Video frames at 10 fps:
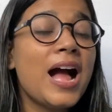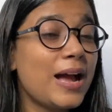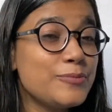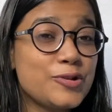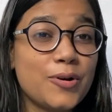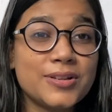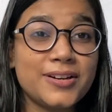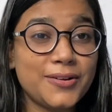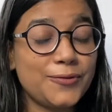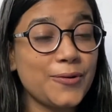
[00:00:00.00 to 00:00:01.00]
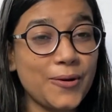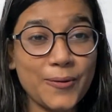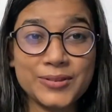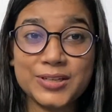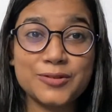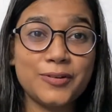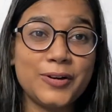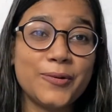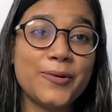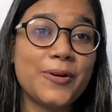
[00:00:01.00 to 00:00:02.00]
I'm sure that if you are on this
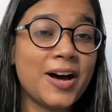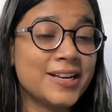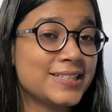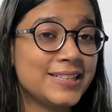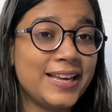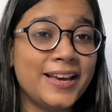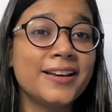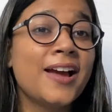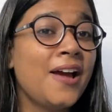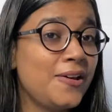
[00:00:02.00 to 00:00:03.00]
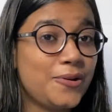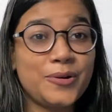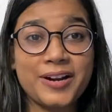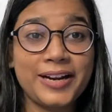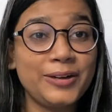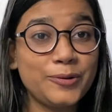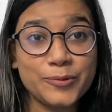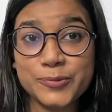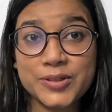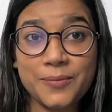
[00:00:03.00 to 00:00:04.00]
video, you're hustling, you're trying to
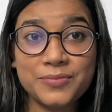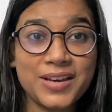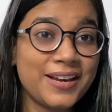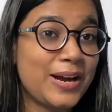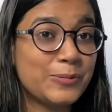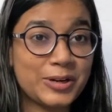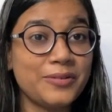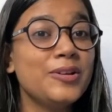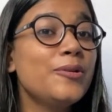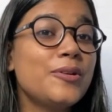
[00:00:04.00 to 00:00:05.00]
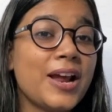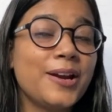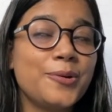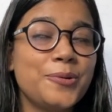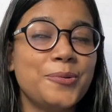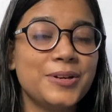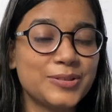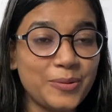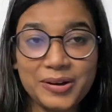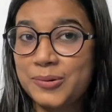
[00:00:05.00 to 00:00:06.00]
do something, and whatever you're trying to do
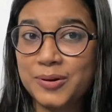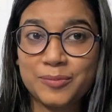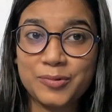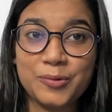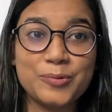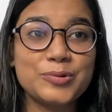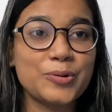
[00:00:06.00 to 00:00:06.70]
is going to come true.